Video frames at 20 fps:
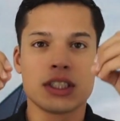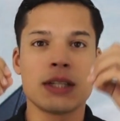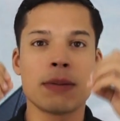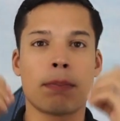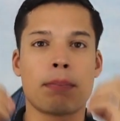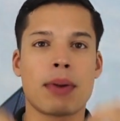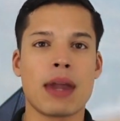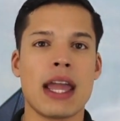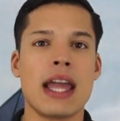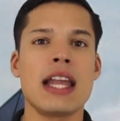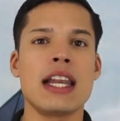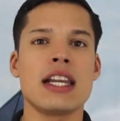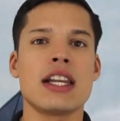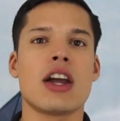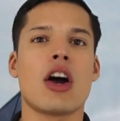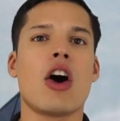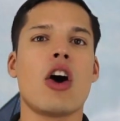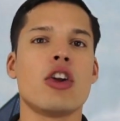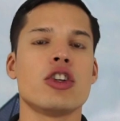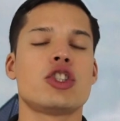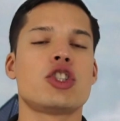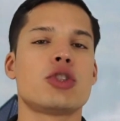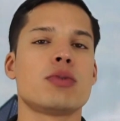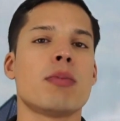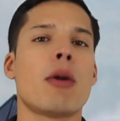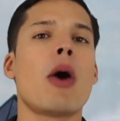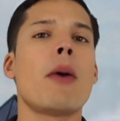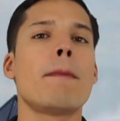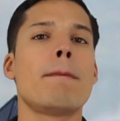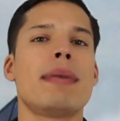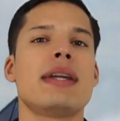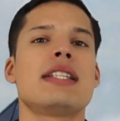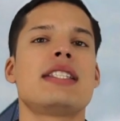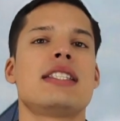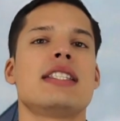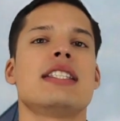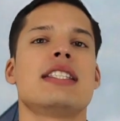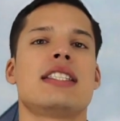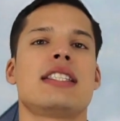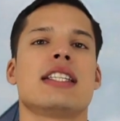depend on small
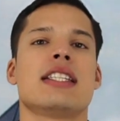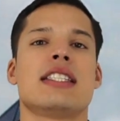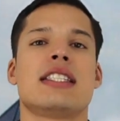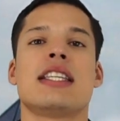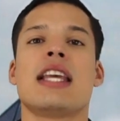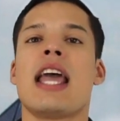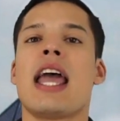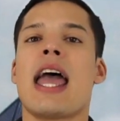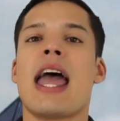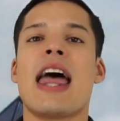businesses